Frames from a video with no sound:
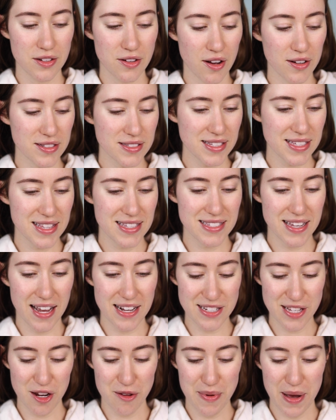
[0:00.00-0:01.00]
And honestly, this
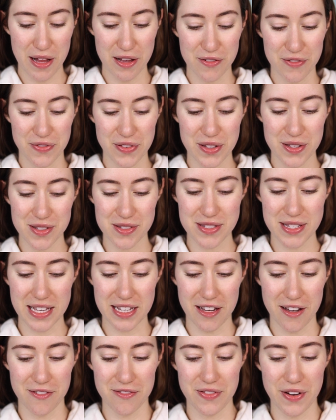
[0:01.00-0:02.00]
eyeshadow palette feels
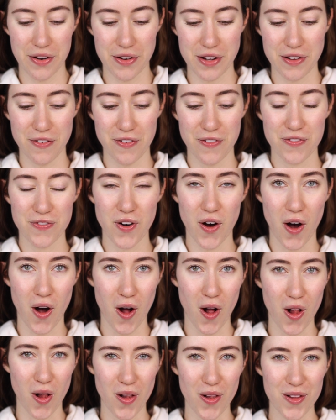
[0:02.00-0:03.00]
like a very
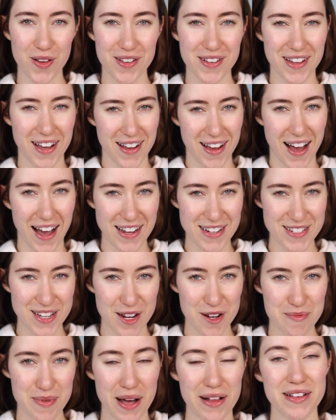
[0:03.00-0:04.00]
fall
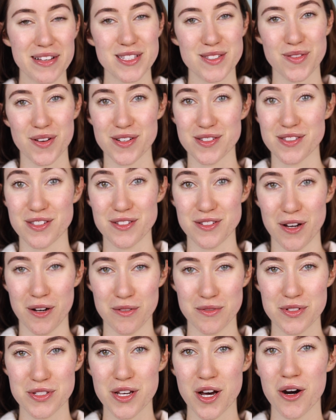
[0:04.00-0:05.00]
eyeshadow palette as far as the
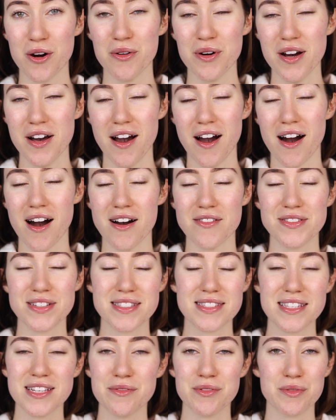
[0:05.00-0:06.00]
tones go.
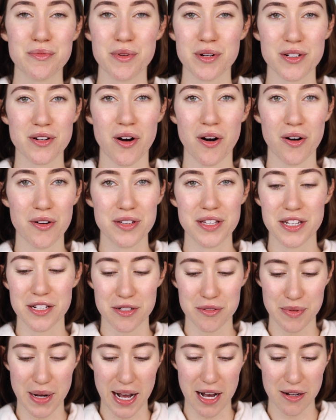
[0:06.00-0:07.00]
Obviously, it would work all
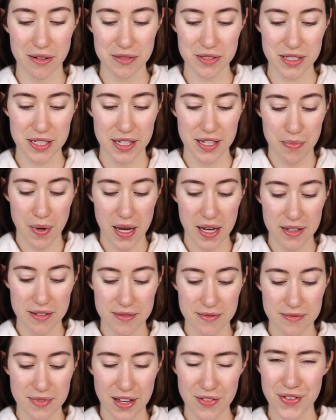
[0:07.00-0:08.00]
year round,
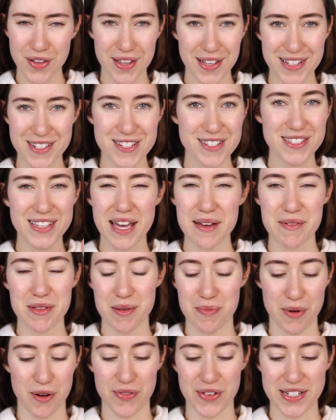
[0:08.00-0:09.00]
but I feel like it just came at
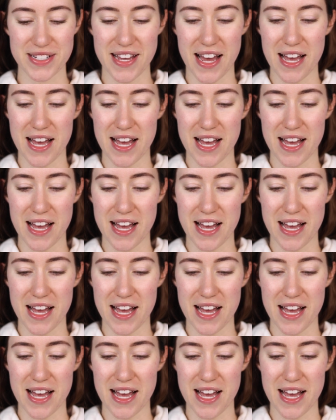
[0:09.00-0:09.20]
the perfect